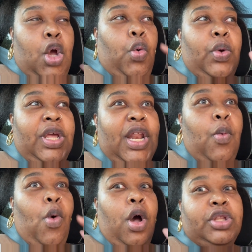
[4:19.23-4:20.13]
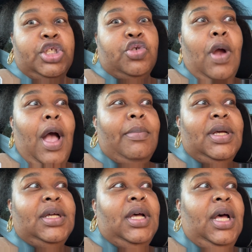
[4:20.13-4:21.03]
we didn't want the
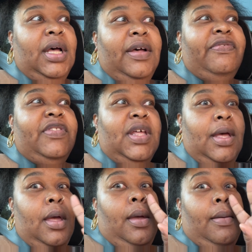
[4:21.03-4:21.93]
drama of the